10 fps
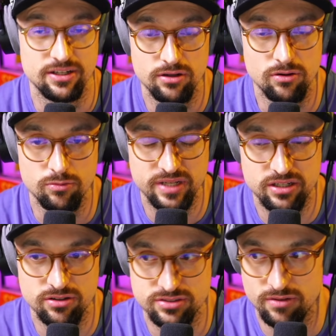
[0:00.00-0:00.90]
I don't know
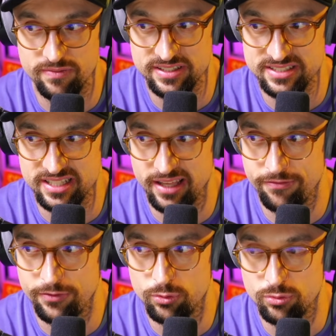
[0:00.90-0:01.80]
because obviously
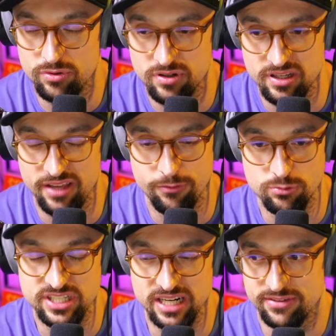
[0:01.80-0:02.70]
if you if
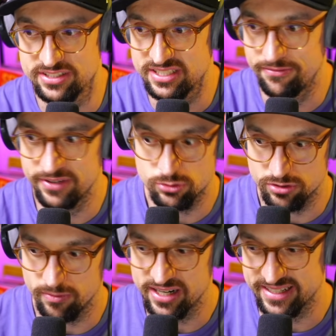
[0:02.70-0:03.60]
you deliver something
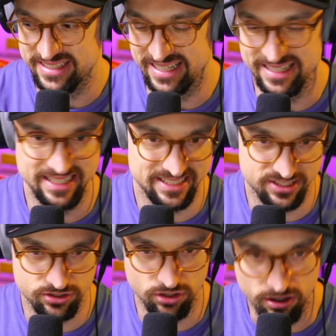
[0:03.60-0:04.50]
to the market and
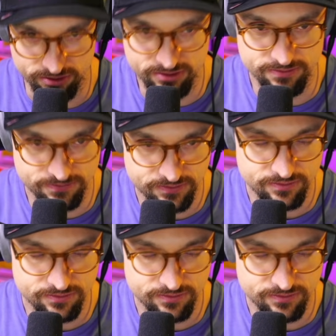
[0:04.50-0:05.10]
it's not